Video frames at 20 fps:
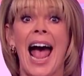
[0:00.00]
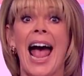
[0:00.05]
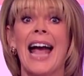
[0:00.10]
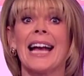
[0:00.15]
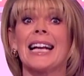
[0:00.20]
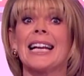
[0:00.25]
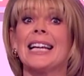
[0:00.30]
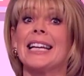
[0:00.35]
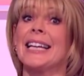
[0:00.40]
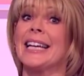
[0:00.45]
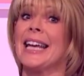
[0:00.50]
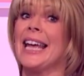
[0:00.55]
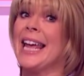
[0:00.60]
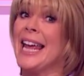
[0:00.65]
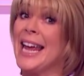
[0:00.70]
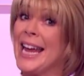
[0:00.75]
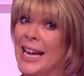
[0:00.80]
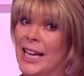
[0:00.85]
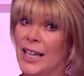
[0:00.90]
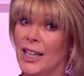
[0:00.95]
And click
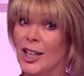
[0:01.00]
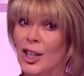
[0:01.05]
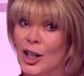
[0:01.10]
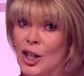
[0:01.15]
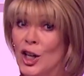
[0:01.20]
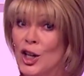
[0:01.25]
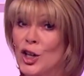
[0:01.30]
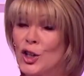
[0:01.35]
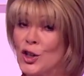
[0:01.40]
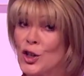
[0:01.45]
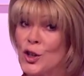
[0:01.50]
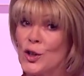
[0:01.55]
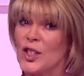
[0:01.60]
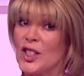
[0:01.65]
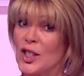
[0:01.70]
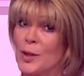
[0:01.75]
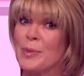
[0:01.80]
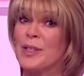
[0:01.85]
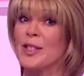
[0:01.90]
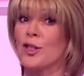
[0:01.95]
here to
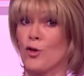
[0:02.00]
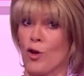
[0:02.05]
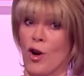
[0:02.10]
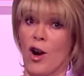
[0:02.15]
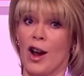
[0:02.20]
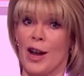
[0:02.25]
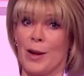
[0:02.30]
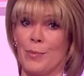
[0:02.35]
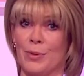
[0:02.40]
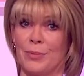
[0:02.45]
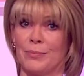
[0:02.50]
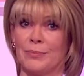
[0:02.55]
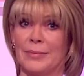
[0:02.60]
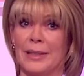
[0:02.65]
subscribe.